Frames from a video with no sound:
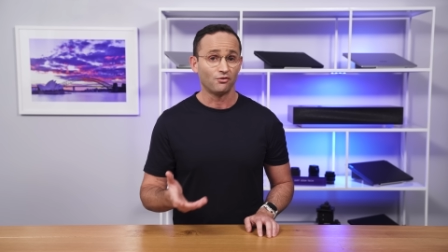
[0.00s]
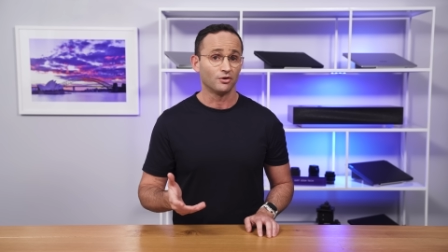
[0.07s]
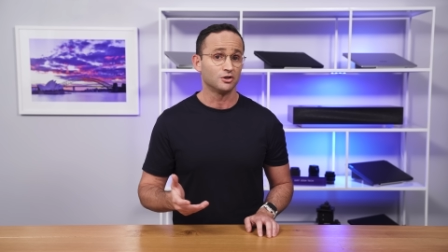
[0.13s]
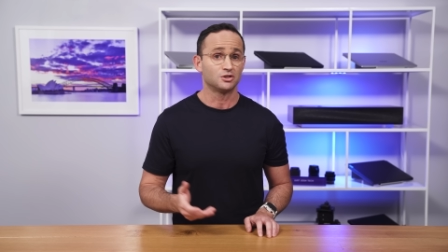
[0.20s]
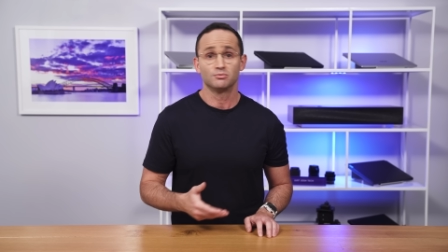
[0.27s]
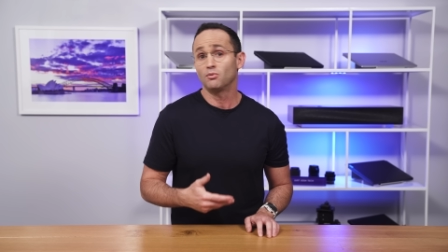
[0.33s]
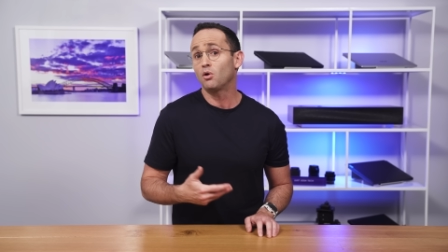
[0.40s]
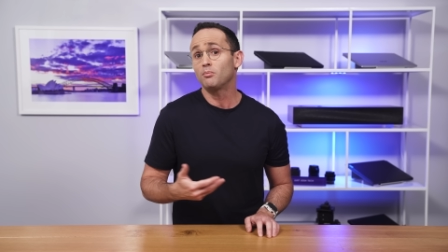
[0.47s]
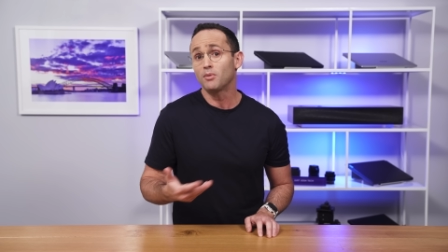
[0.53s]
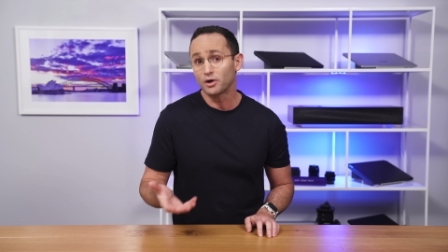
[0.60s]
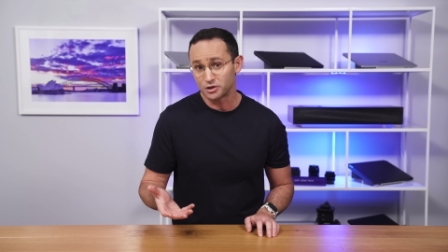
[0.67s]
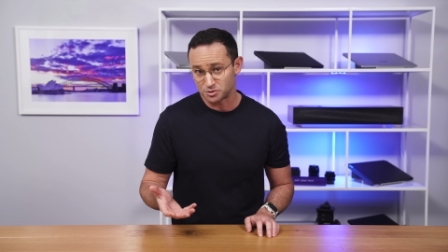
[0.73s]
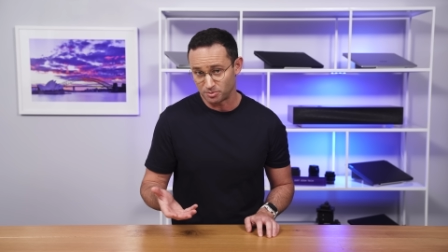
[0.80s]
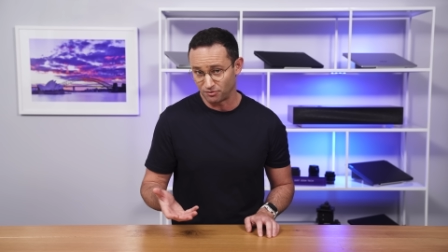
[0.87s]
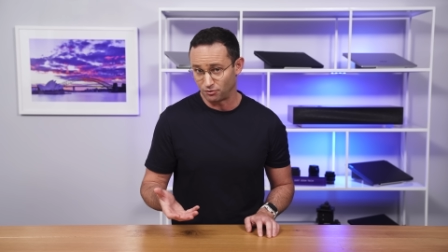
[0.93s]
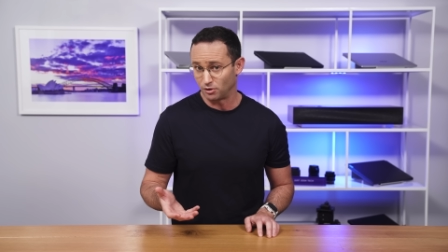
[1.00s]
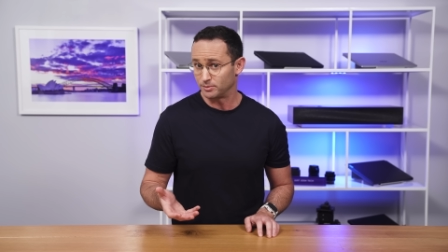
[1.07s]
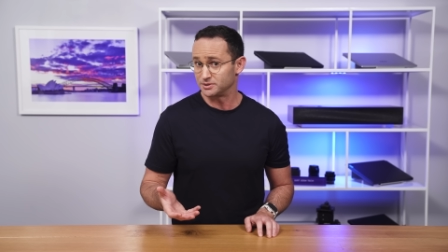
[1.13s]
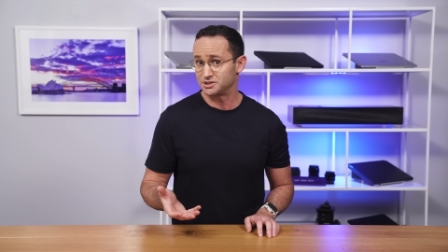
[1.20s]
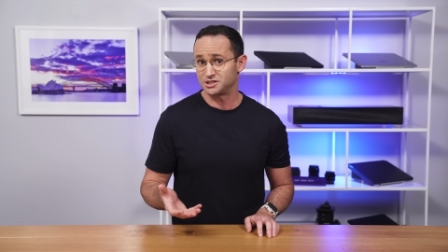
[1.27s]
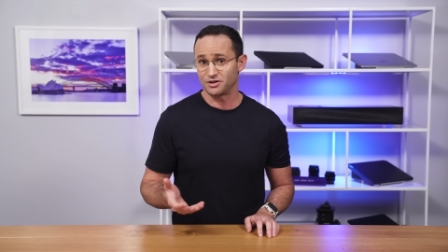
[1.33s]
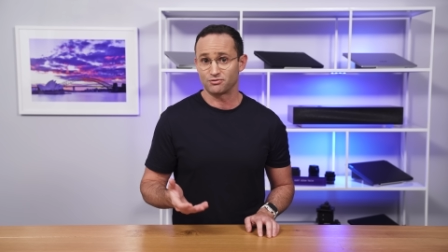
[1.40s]
referred to more modest
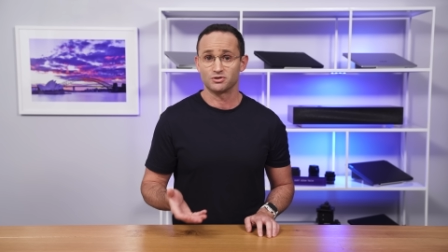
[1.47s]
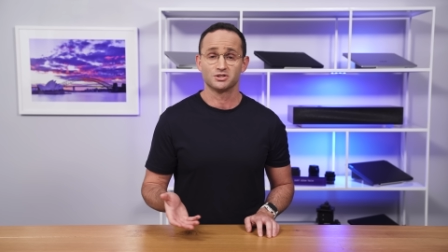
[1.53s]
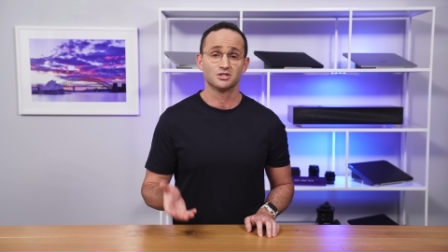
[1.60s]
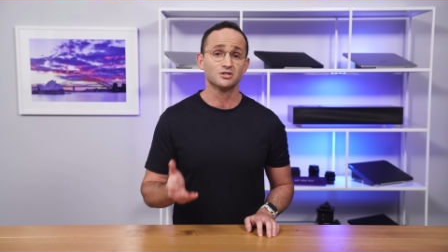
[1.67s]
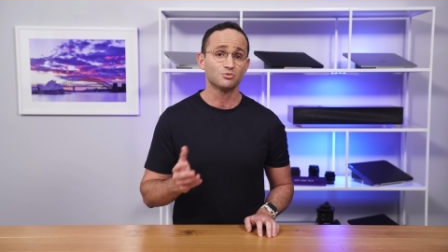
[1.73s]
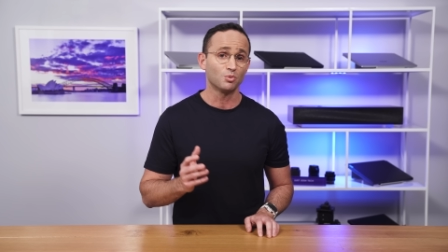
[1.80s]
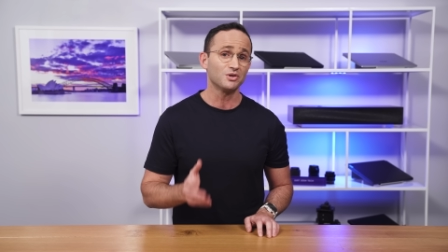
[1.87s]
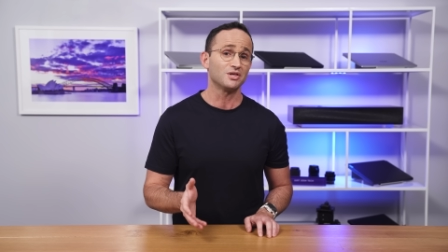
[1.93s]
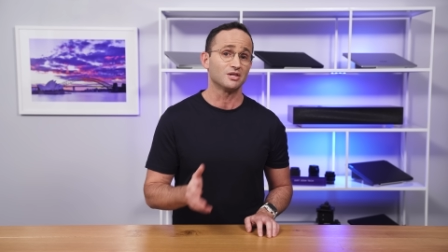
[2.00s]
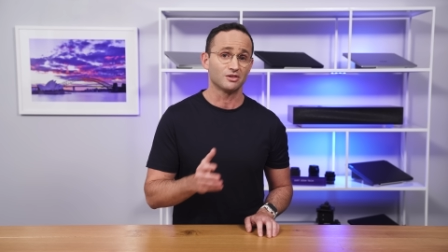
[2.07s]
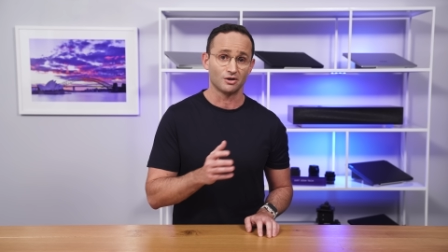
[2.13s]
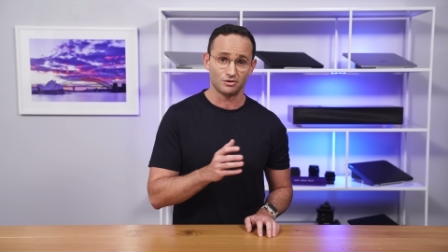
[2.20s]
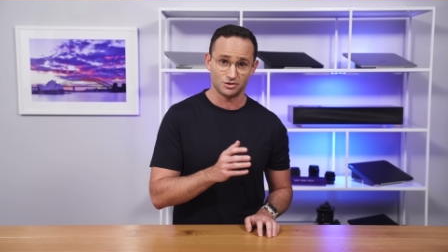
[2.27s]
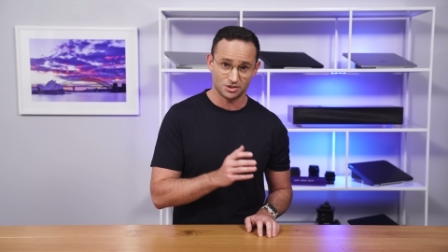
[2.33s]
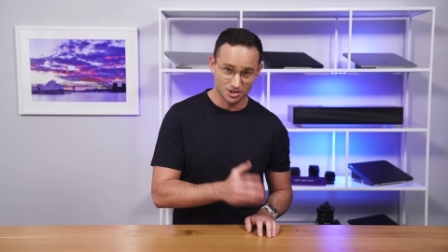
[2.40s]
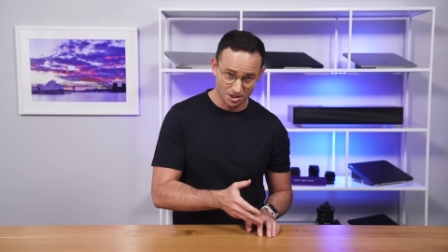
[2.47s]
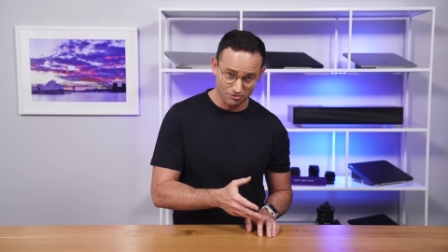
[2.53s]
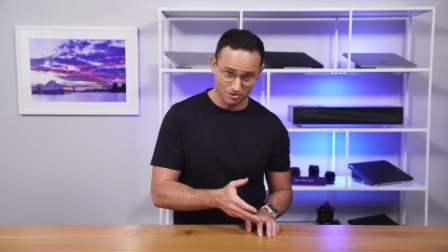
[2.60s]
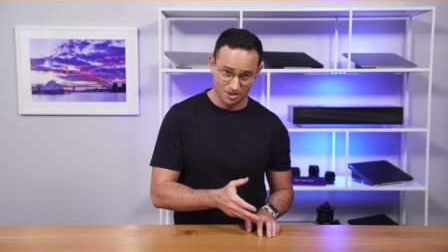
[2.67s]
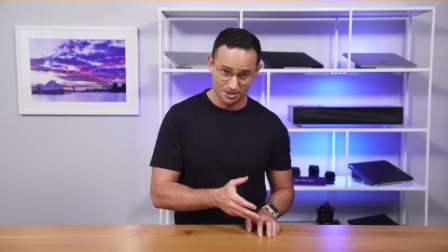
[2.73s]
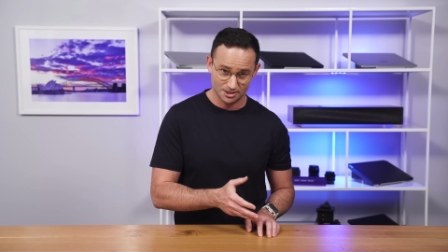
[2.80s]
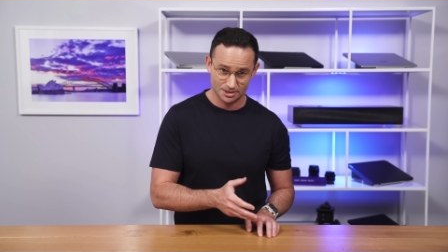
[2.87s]
performance differences within those
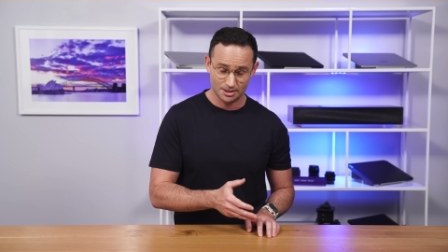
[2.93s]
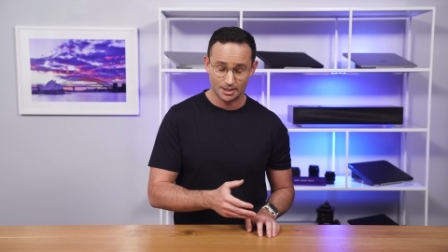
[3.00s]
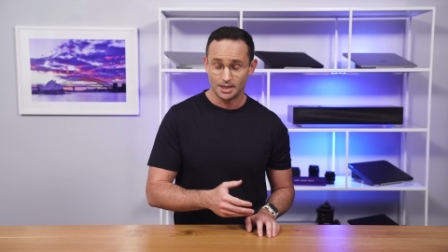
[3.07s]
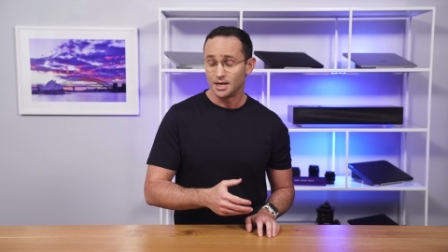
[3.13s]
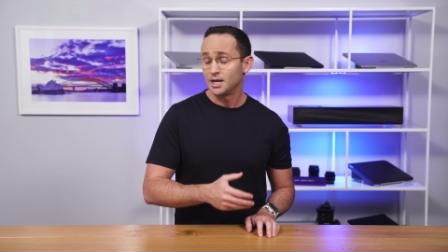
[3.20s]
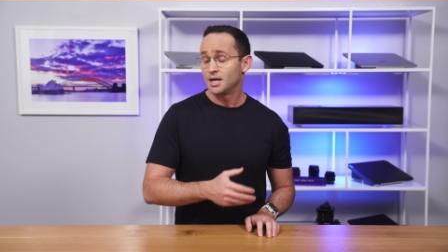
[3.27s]
series.